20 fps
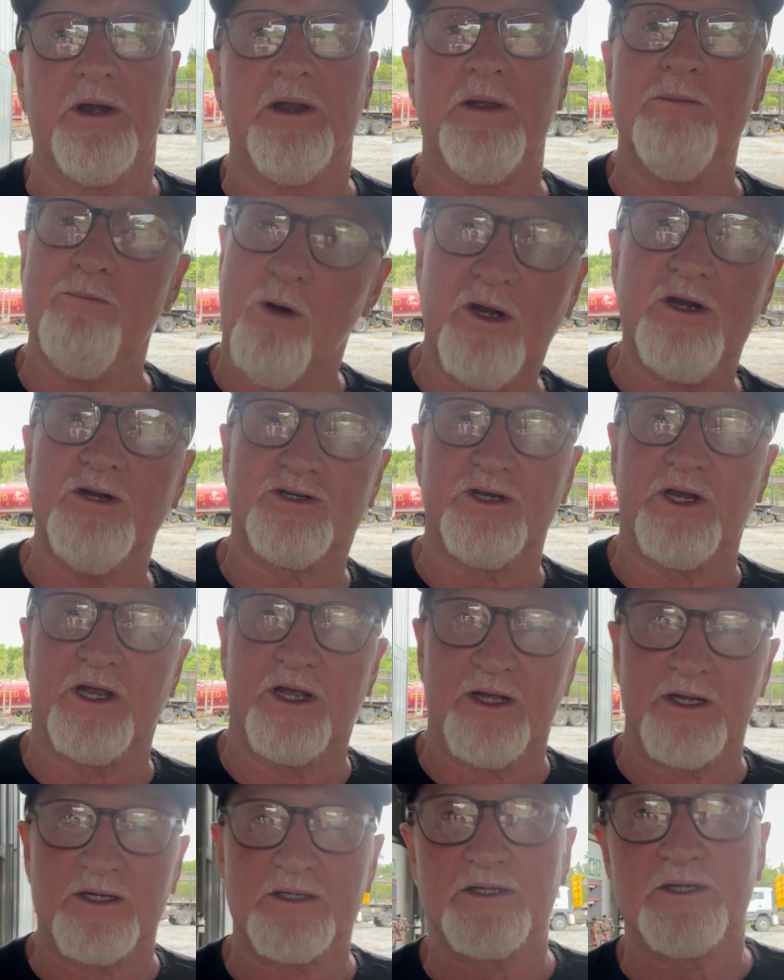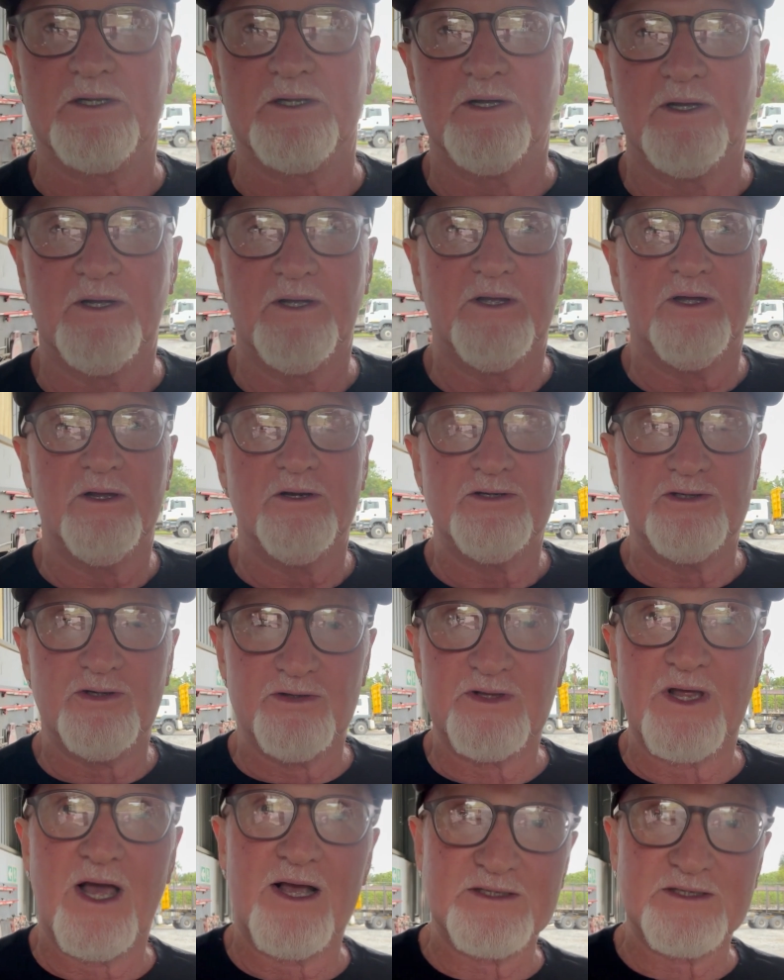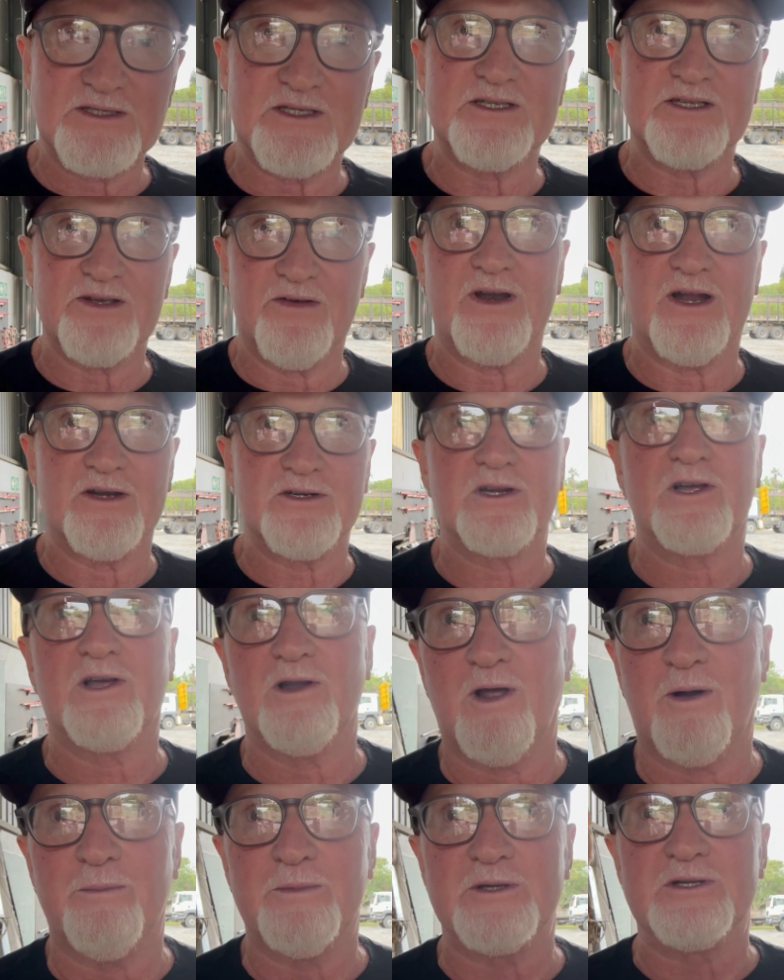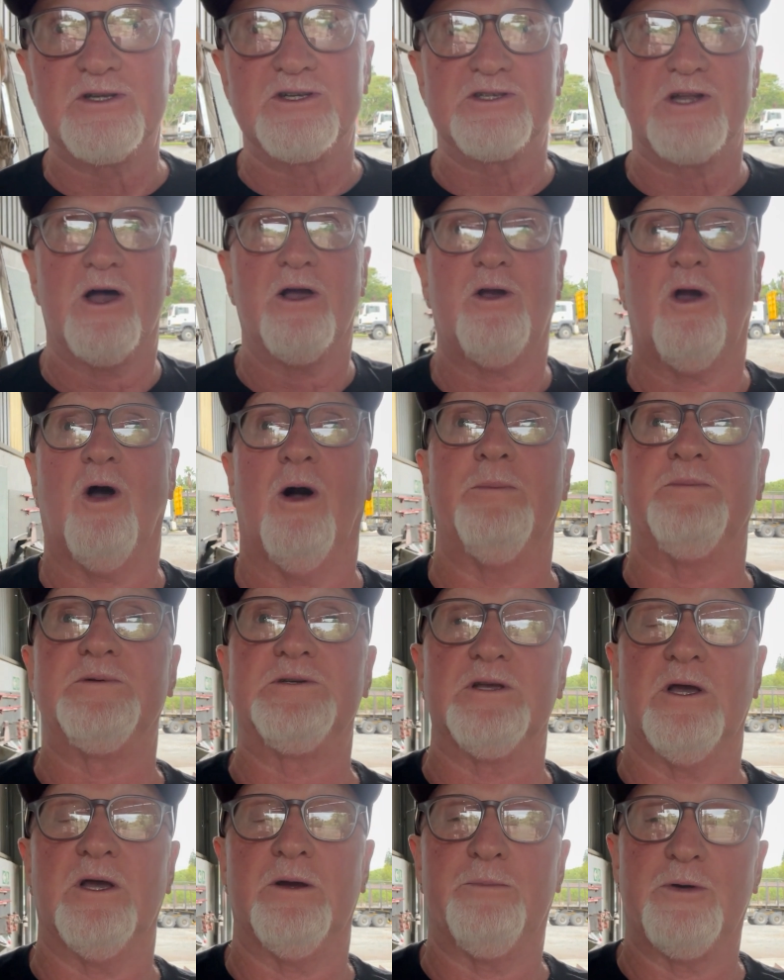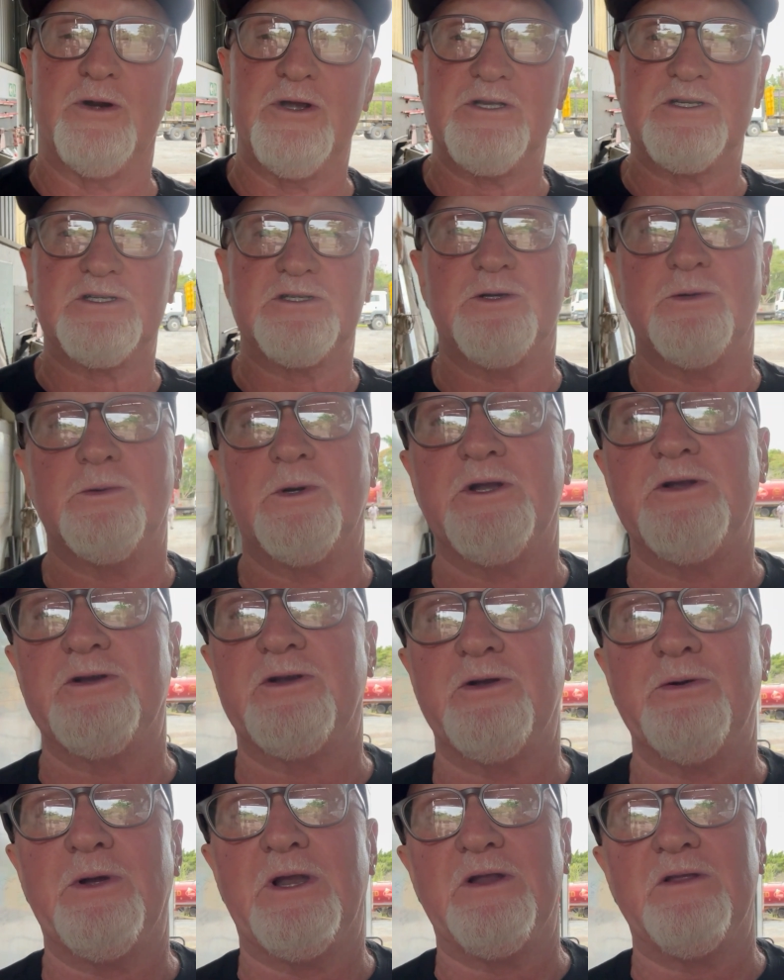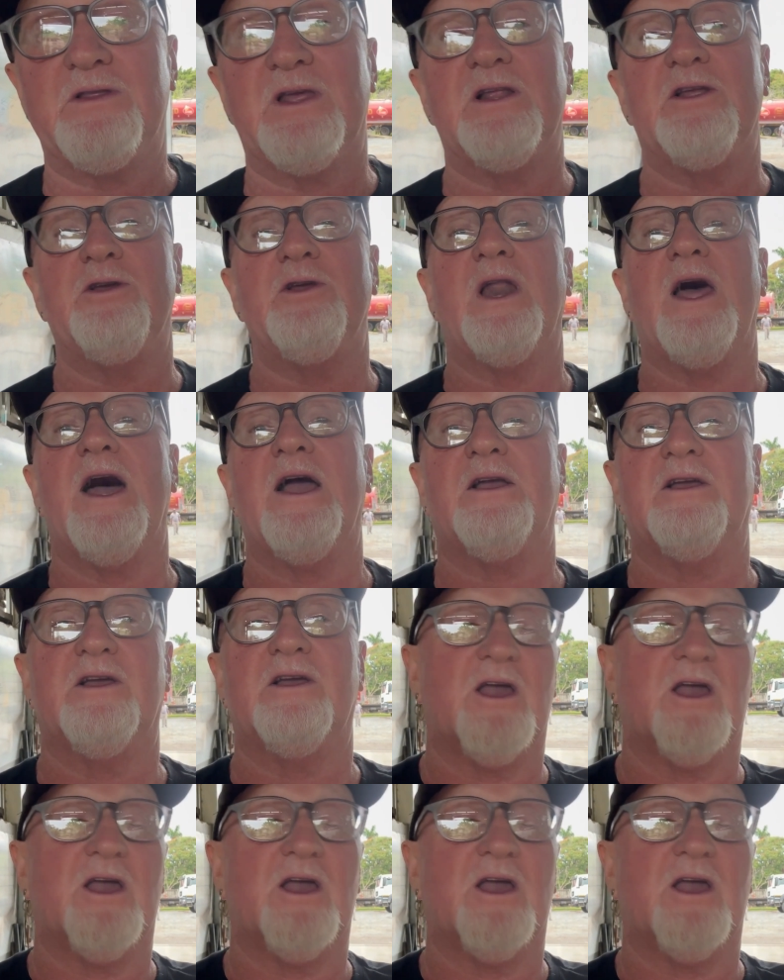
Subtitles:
monitoring it. 2,700 kilometers, no cops. So Bruce, you want to do anything you like, go